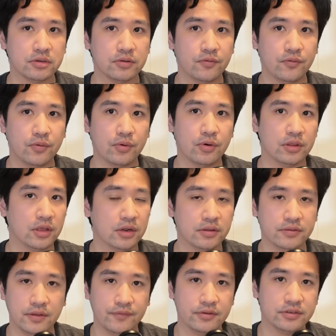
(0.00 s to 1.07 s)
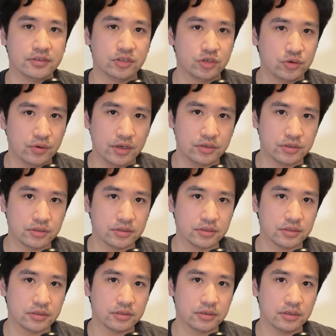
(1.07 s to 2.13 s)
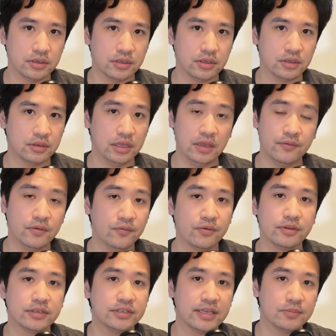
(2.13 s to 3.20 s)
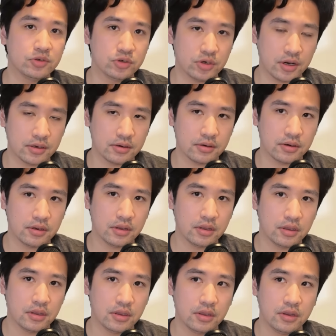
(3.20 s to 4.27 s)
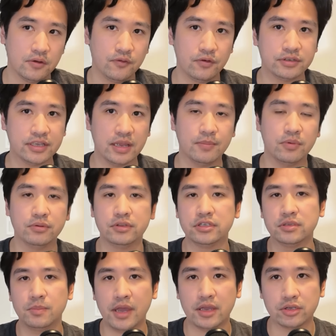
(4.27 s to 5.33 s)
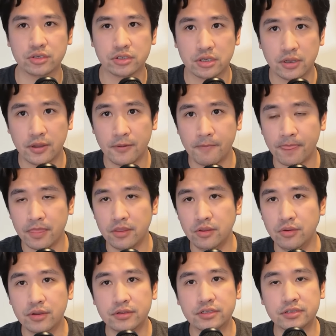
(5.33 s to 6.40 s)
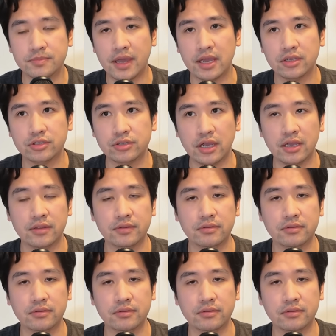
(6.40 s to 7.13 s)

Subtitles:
for a lot of different situations, even for the same shot. For example, the smash. You can smash at